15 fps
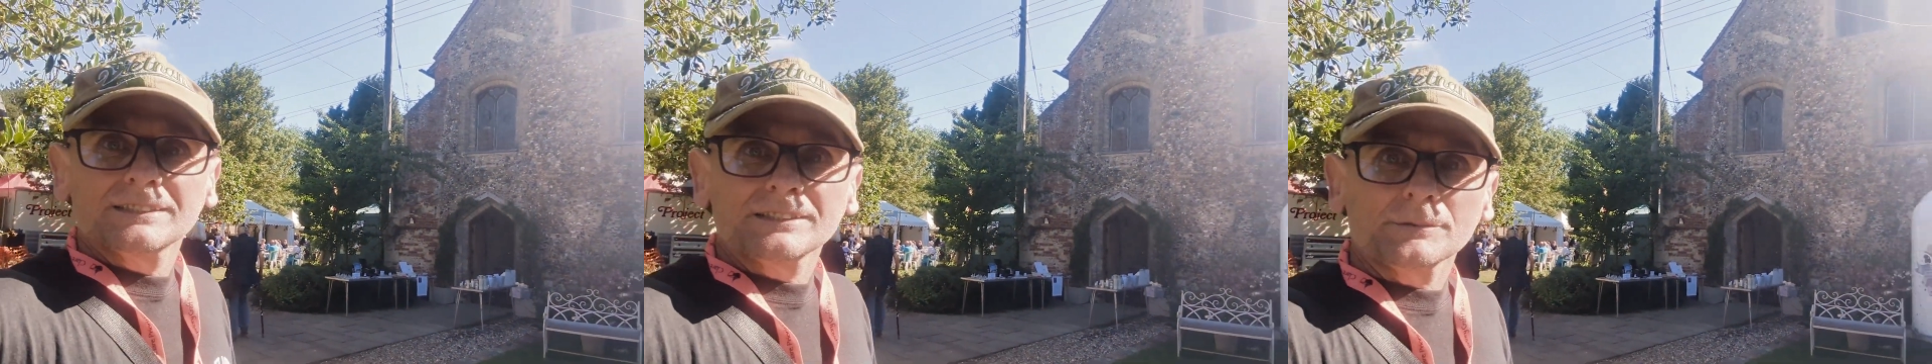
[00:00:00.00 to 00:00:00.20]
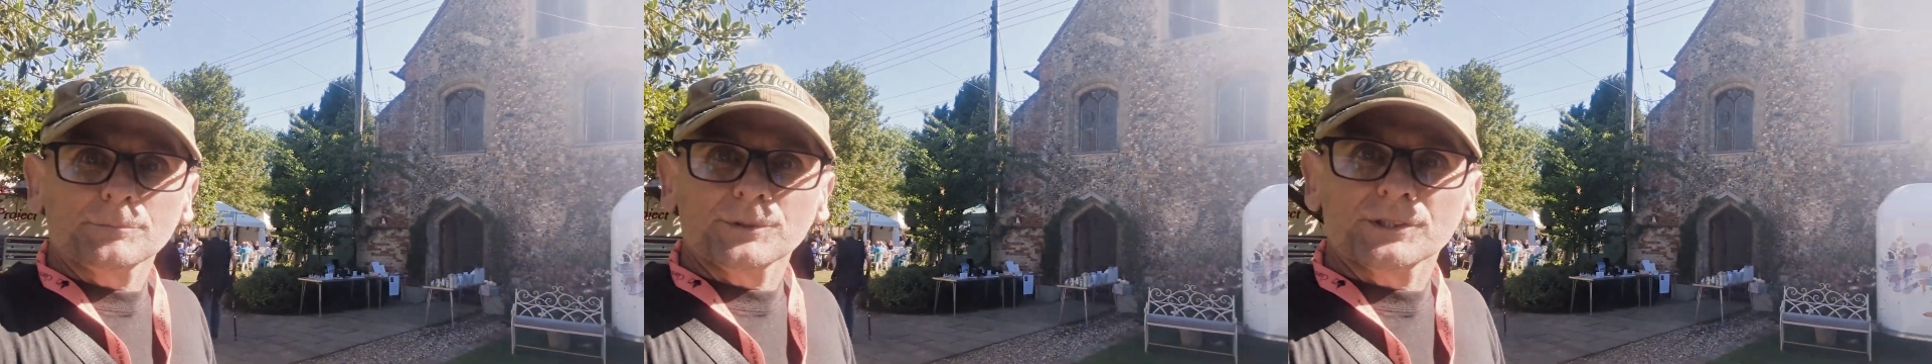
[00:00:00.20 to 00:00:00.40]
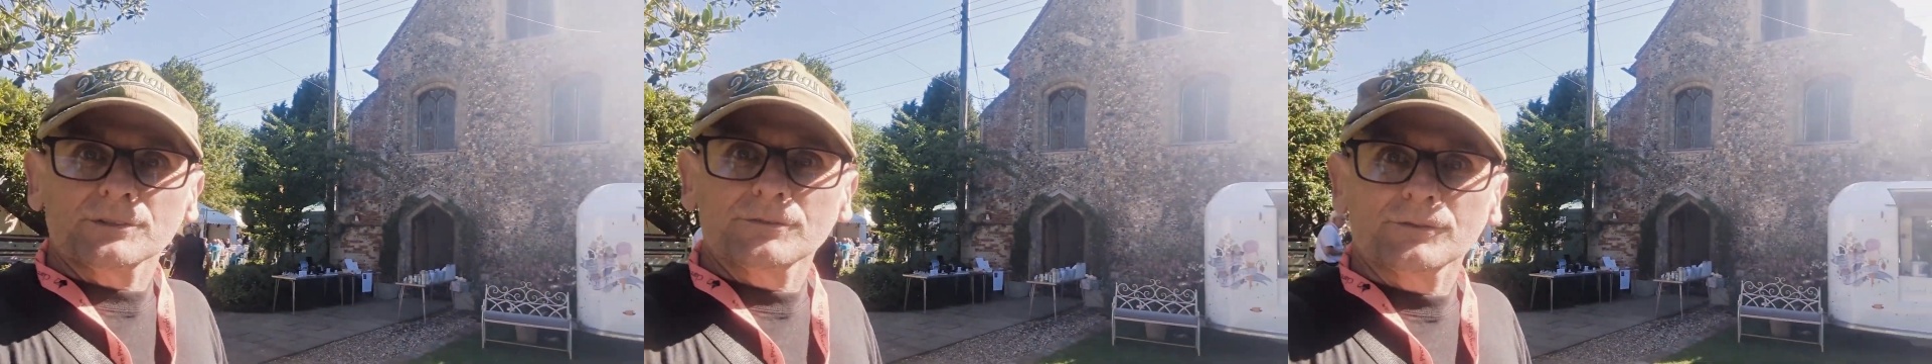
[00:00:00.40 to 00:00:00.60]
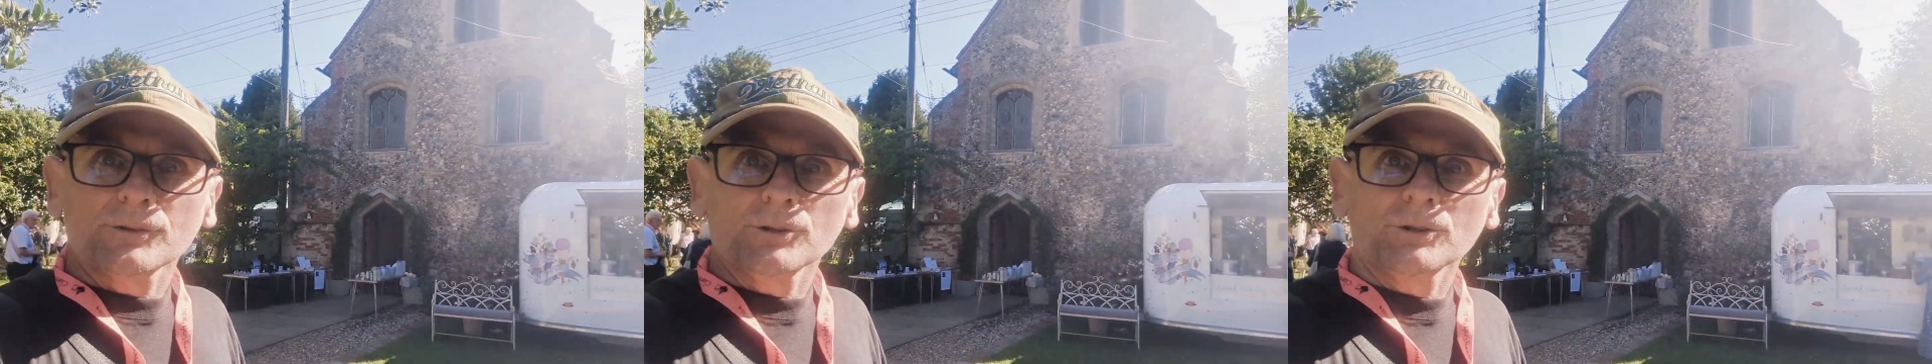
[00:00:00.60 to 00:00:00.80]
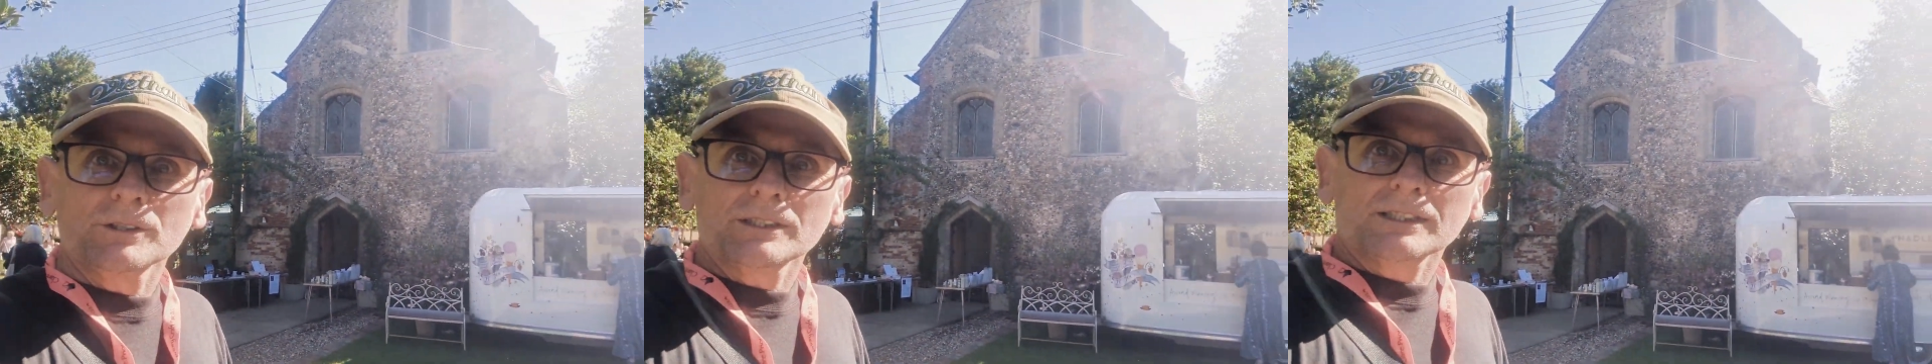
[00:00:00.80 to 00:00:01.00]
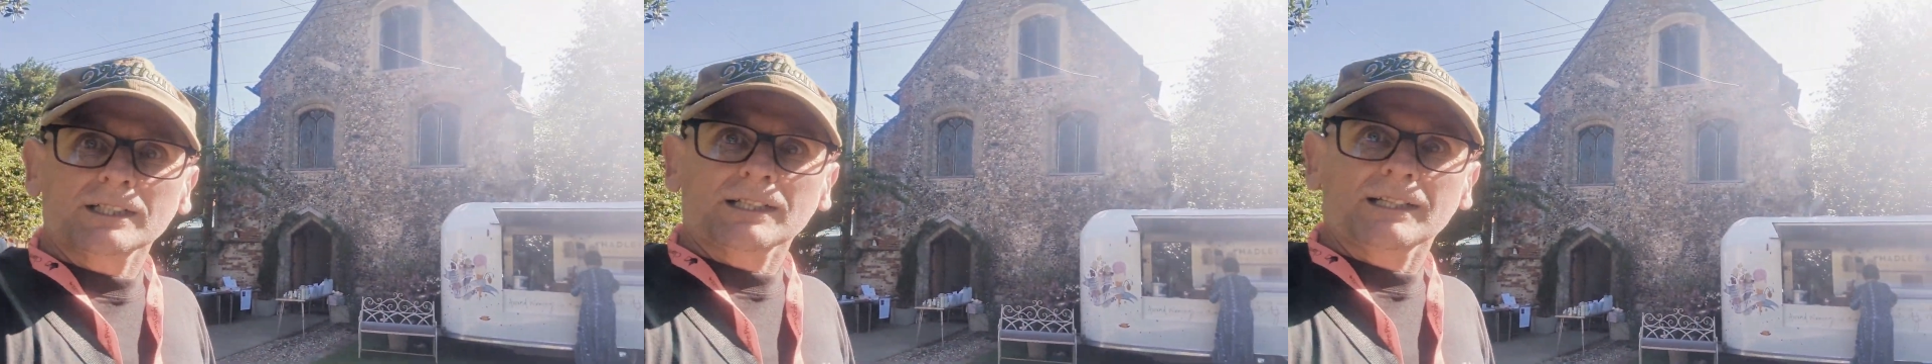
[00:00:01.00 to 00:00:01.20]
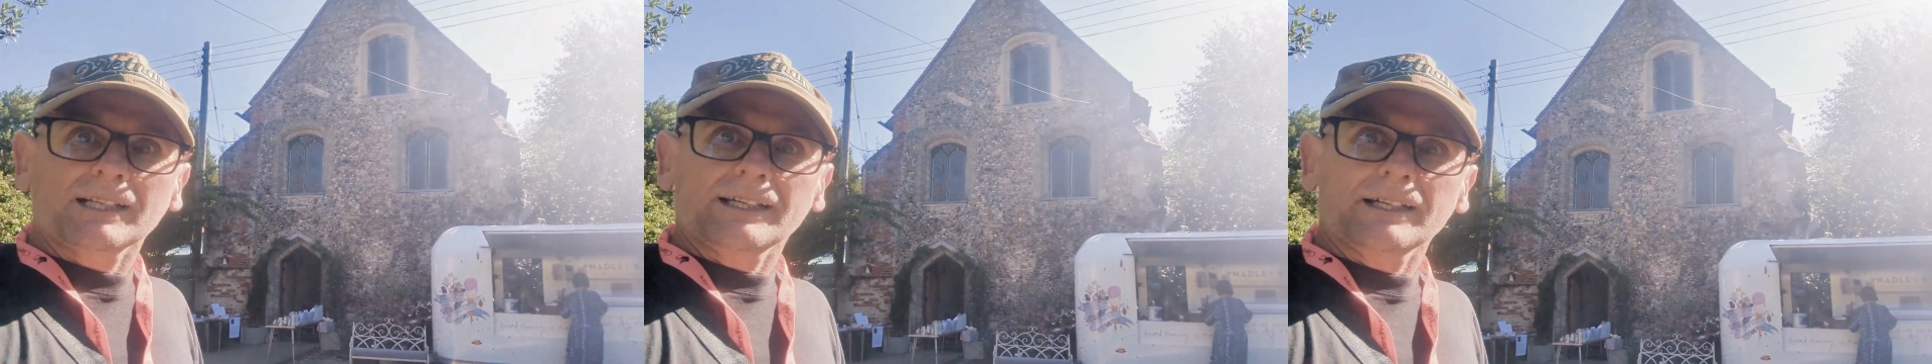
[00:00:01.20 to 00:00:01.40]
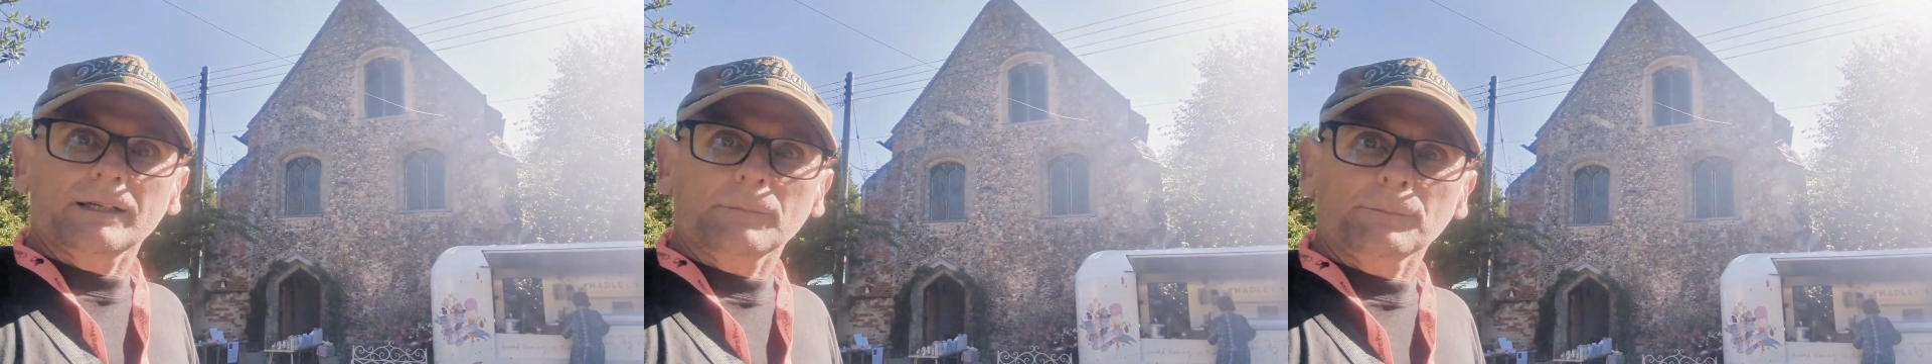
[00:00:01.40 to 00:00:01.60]
the beautiful
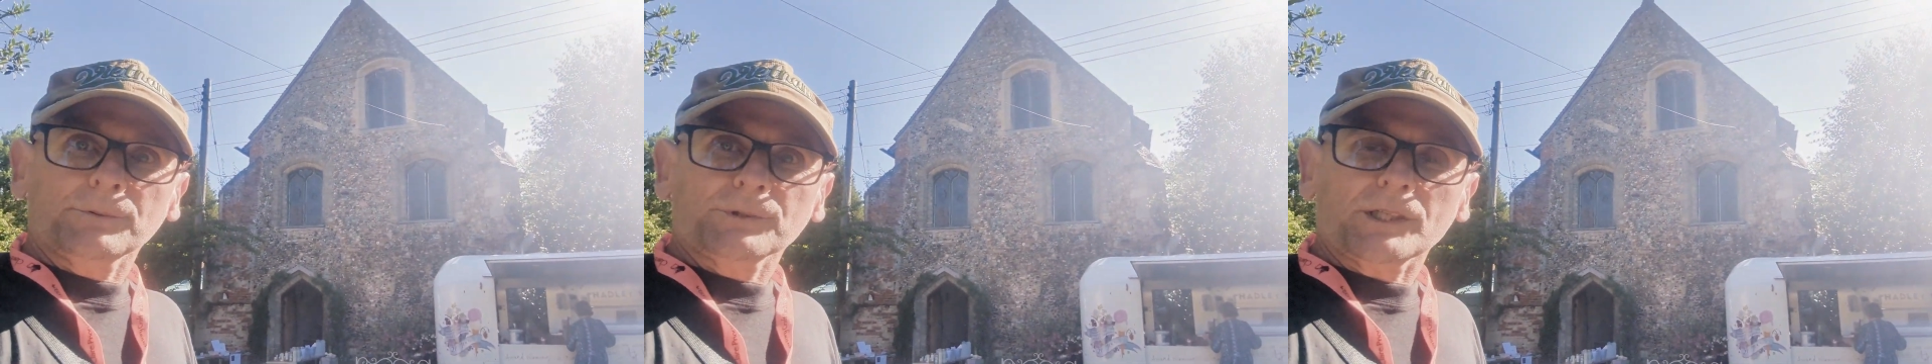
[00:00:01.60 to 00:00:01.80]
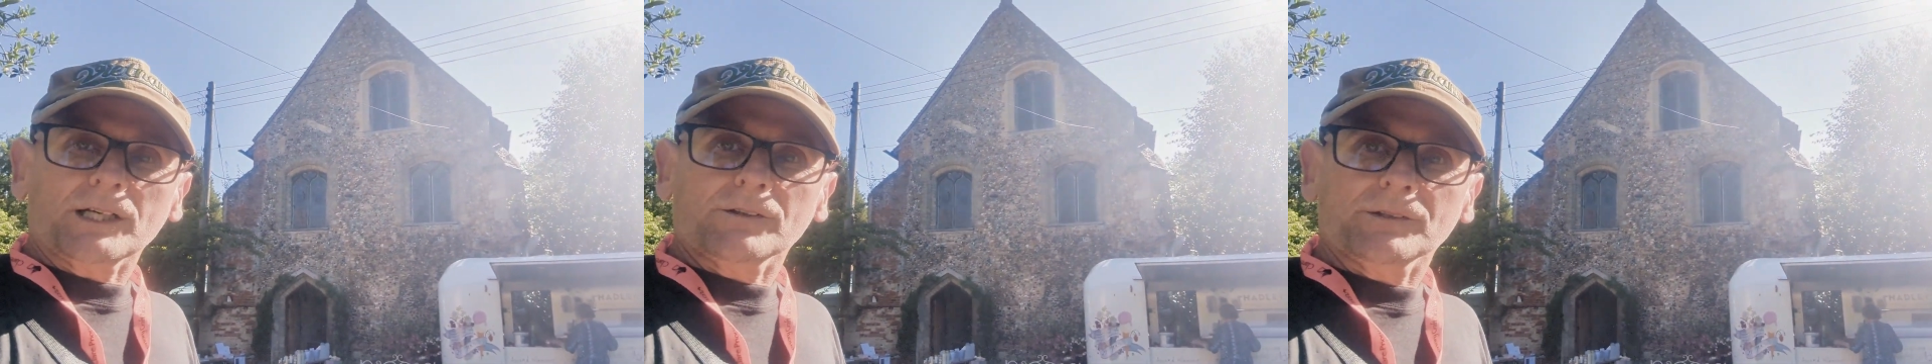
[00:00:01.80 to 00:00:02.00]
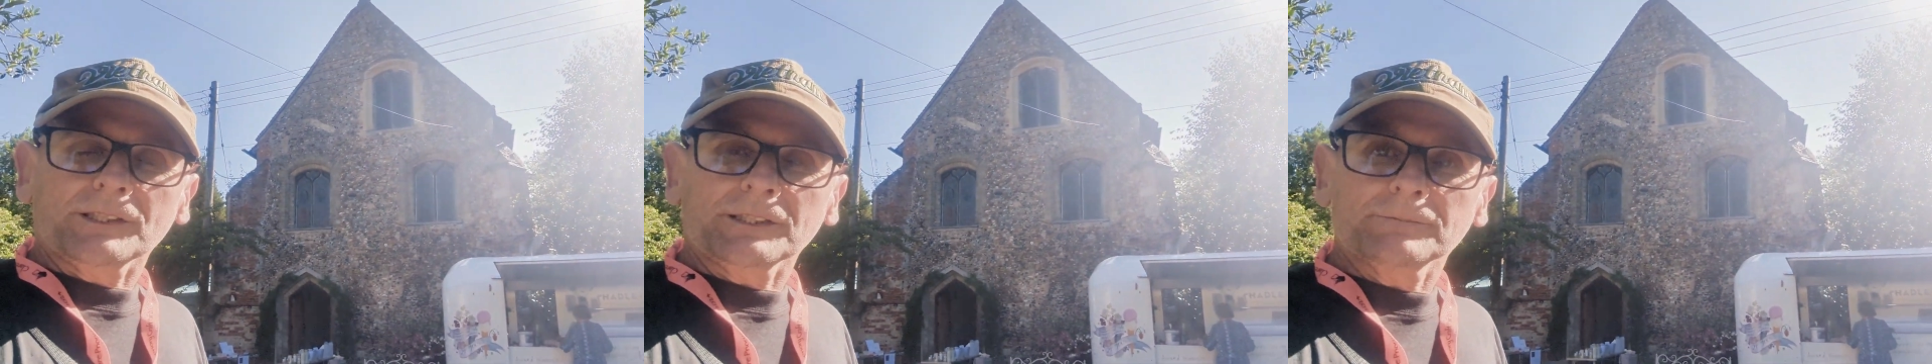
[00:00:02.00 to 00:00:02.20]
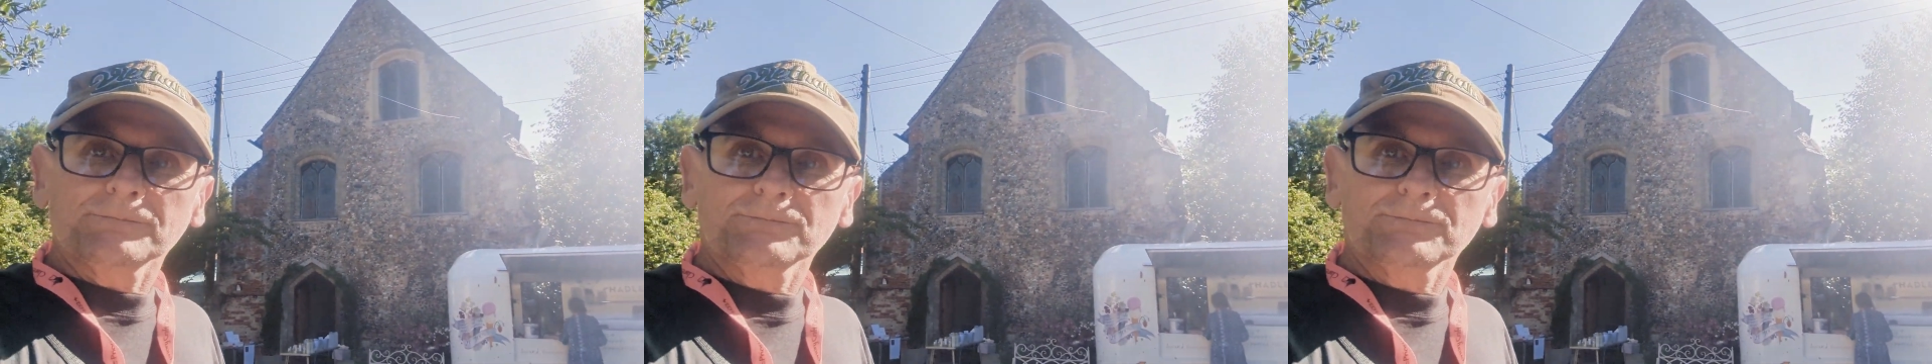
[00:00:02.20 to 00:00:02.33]
Clare Priory.